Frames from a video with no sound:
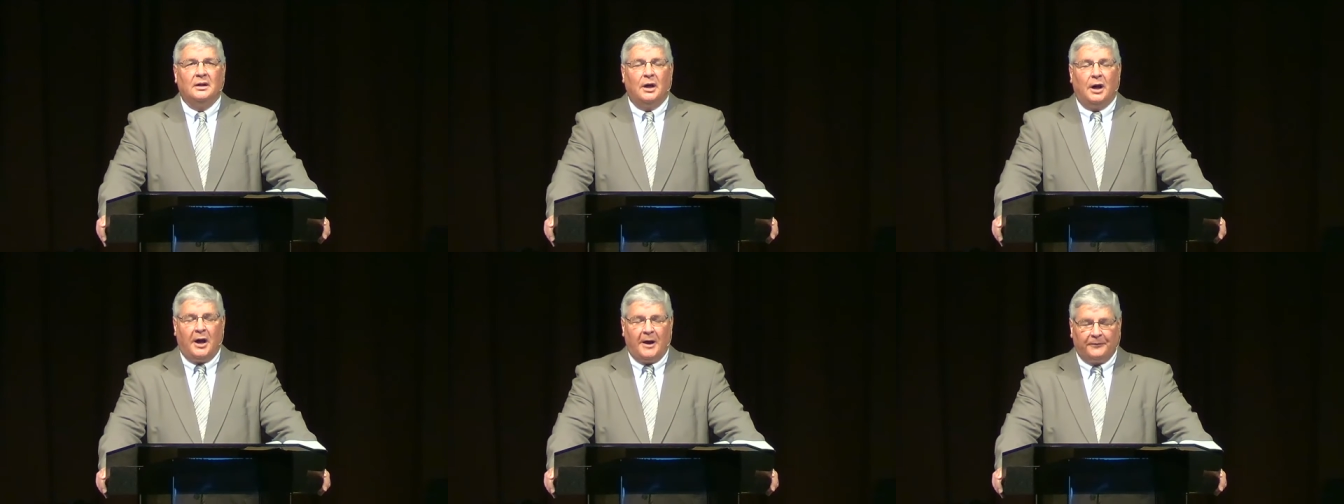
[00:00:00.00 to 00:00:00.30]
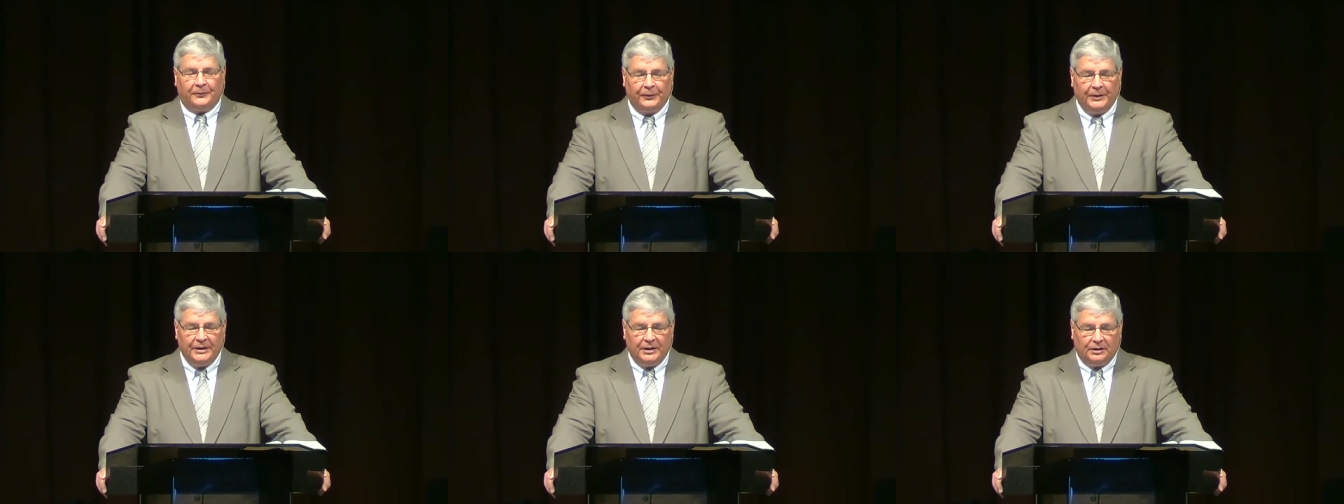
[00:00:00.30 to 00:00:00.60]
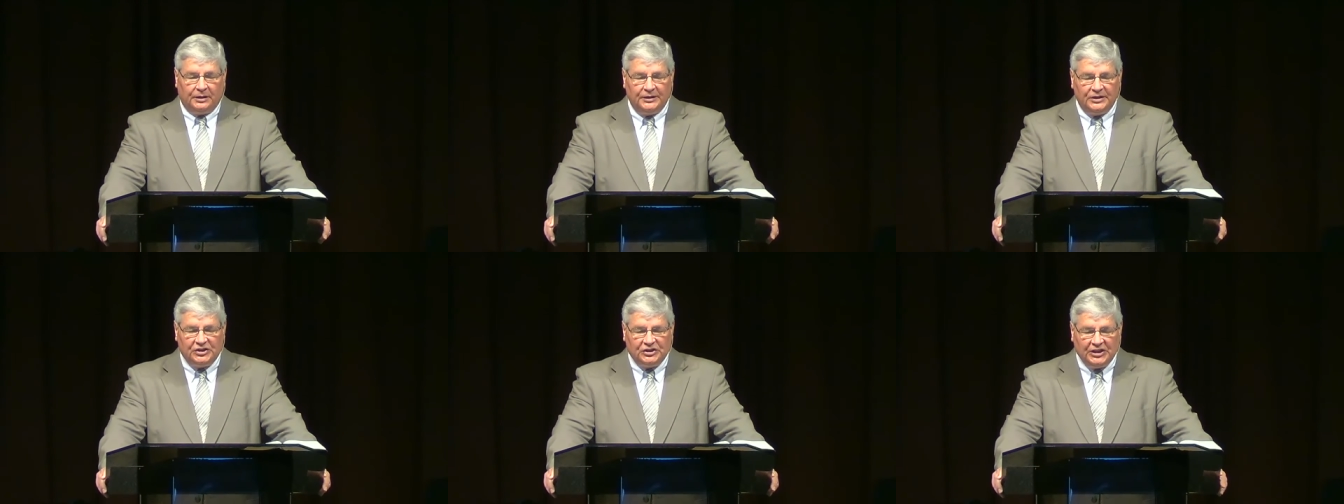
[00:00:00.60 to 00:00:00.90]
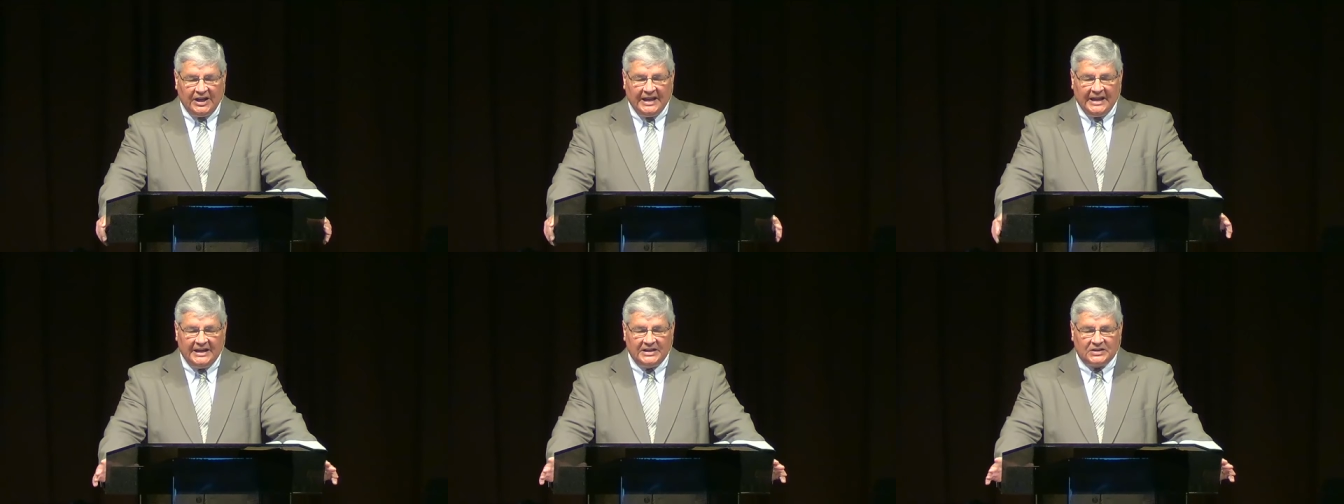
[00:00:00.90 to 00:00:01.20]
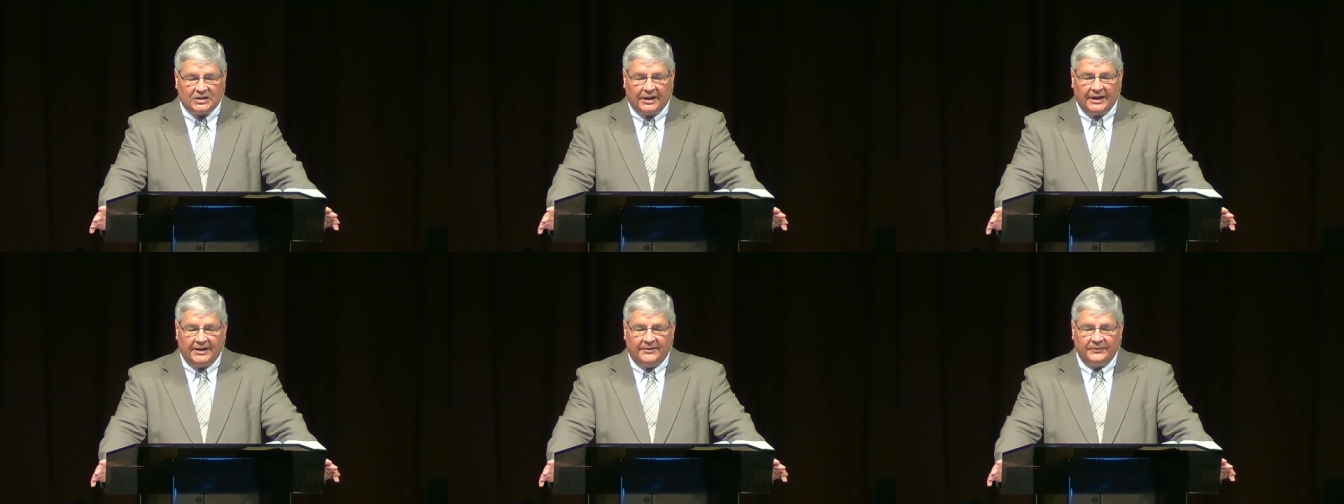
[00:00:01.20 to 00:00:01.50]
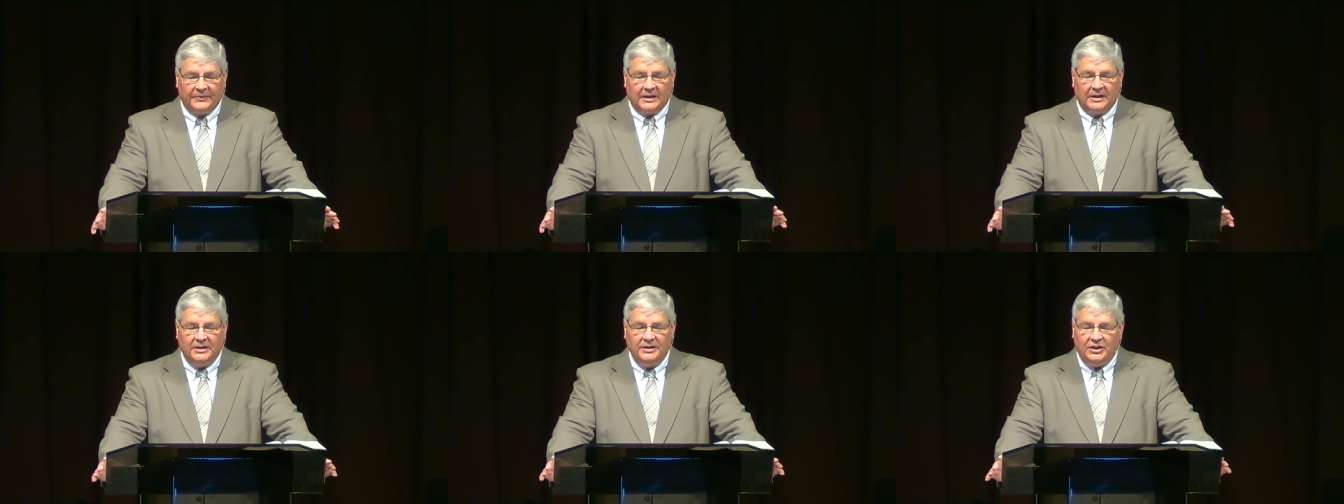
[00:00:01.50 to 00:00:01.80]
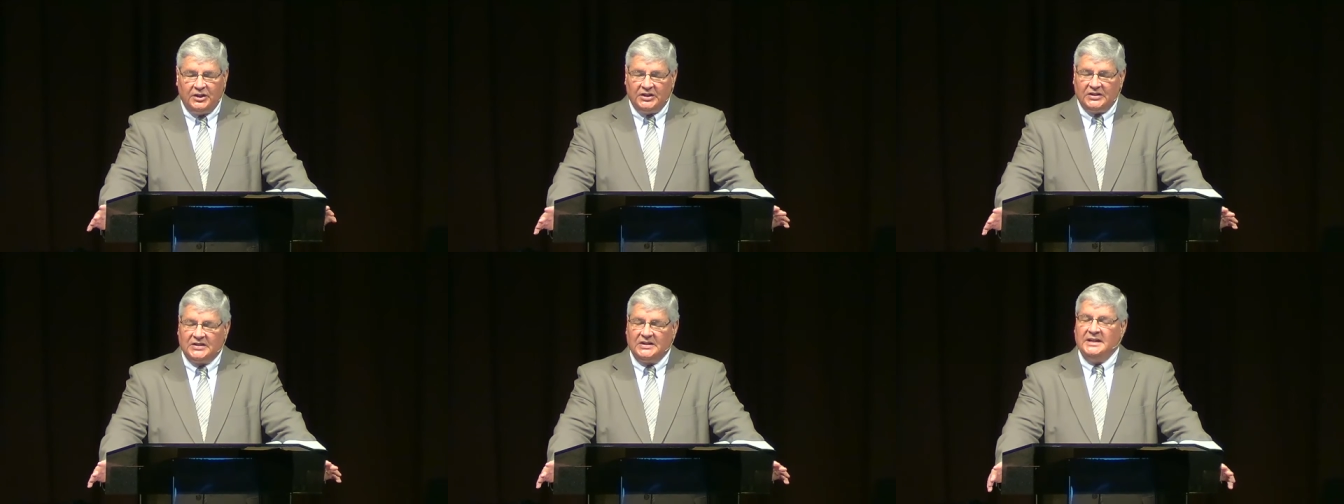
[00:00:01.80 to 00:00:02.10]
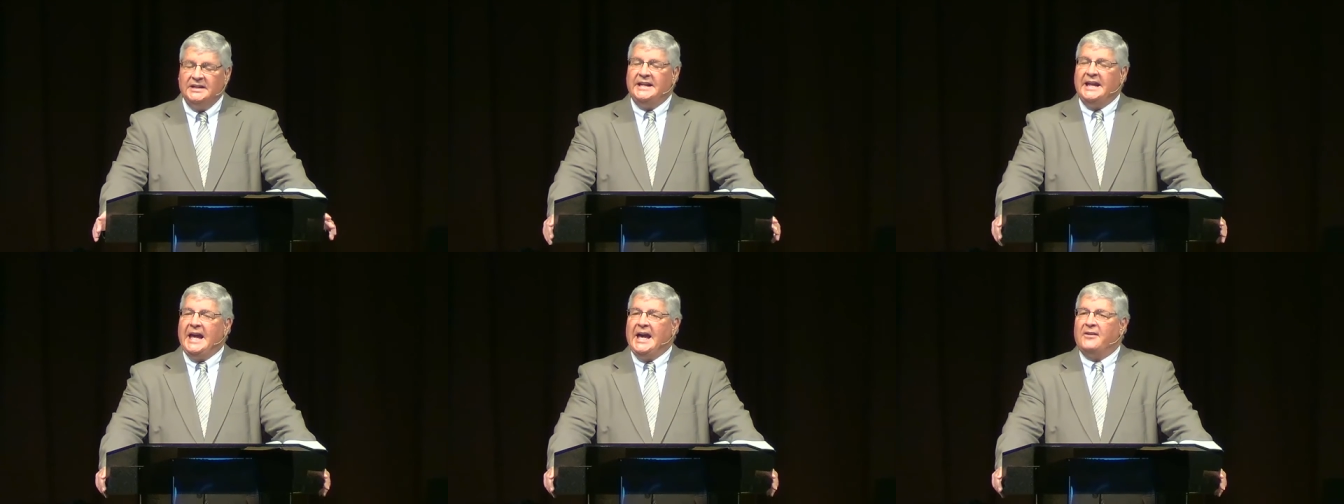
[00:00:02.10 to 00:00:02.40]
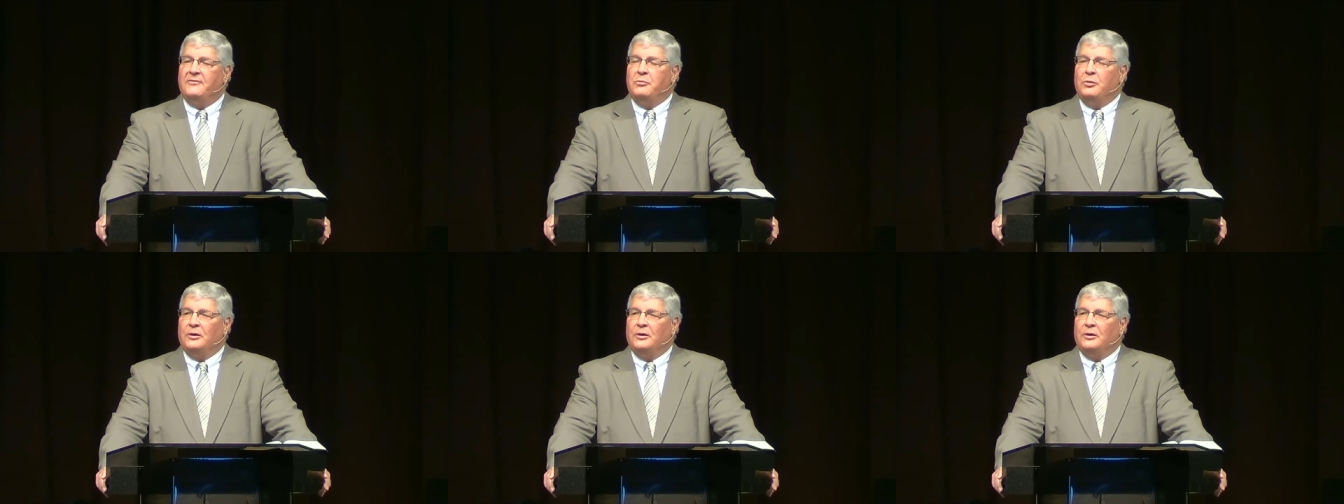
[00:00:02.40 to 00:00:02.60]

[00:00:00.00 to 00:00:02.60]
offering cliches like you just need to have